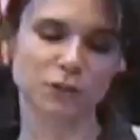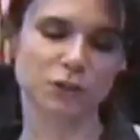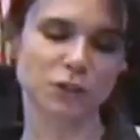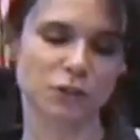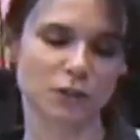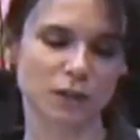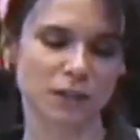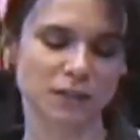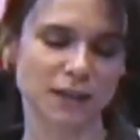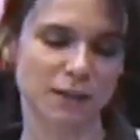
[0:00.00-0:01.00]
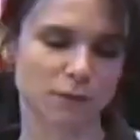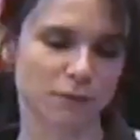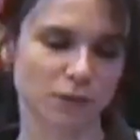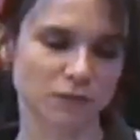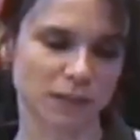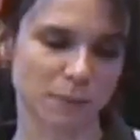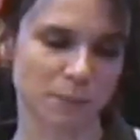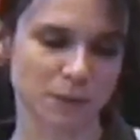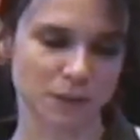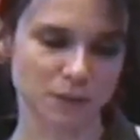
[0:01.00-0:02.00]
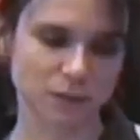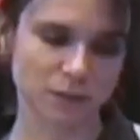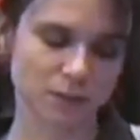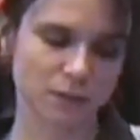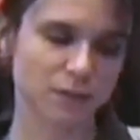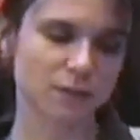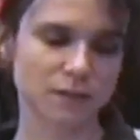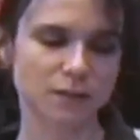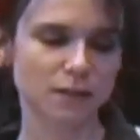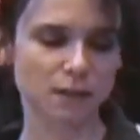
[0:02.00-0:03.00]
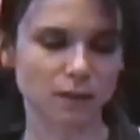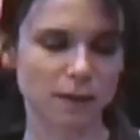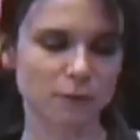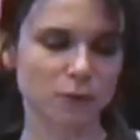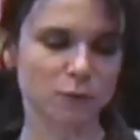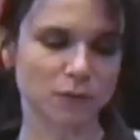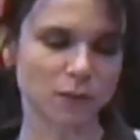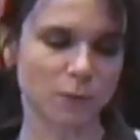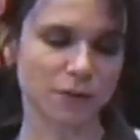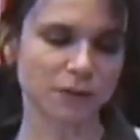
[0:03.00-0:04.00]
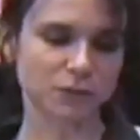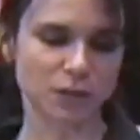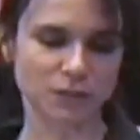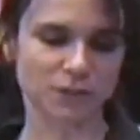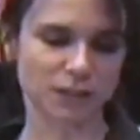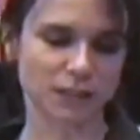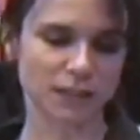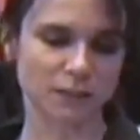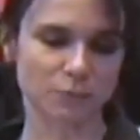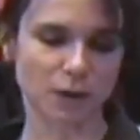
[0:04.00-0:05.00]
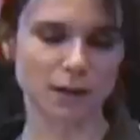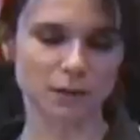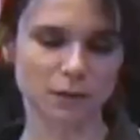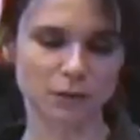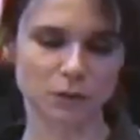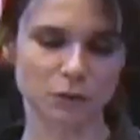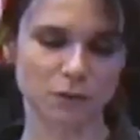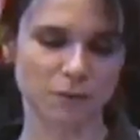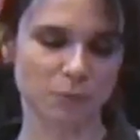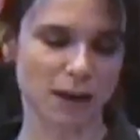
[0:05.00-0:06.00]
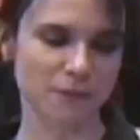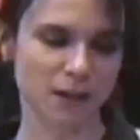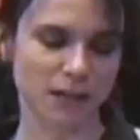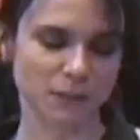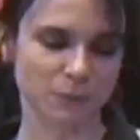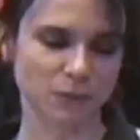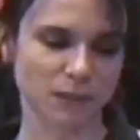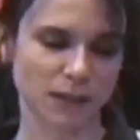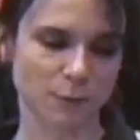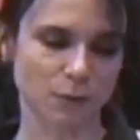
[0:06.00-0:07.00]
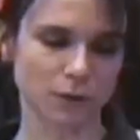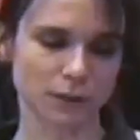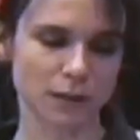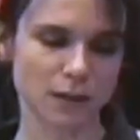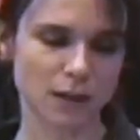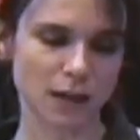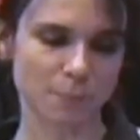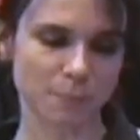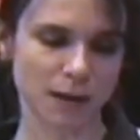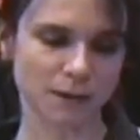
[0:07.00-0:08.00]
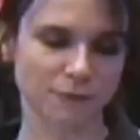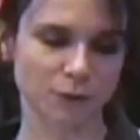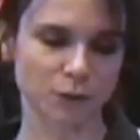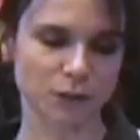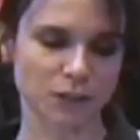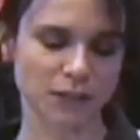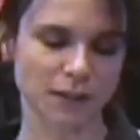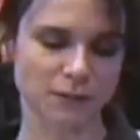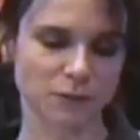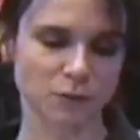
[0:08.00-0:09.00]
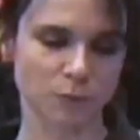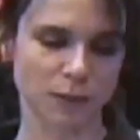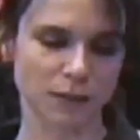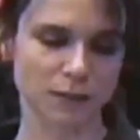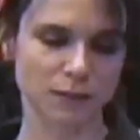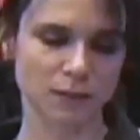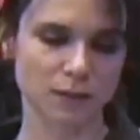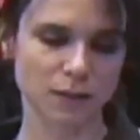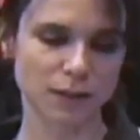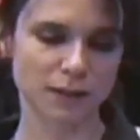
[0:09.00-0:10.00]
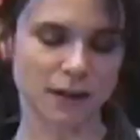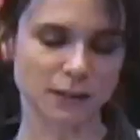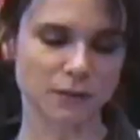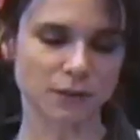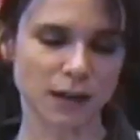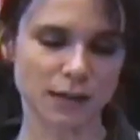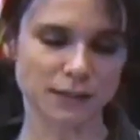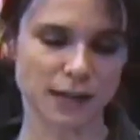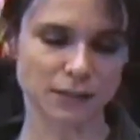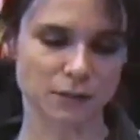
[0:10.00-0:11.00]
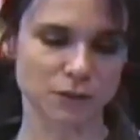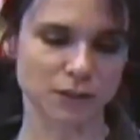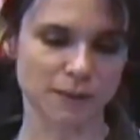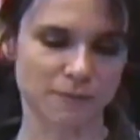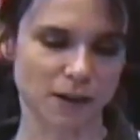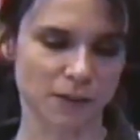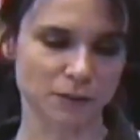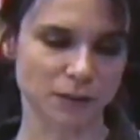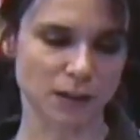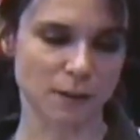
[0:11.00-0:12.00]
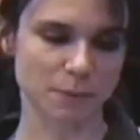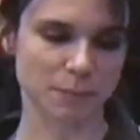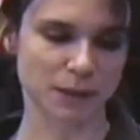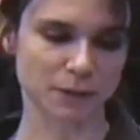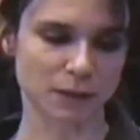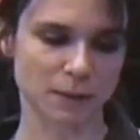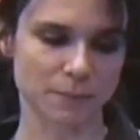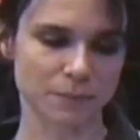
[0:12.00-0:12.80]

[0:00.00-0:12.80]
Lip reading: she took a container full of sleeping pills. The lover, who was a wealthy trust fund kid, brought her to the private hospital psych ward and paid for her to stay 2 weeks. He also contacted her stepfather to come and pick her up.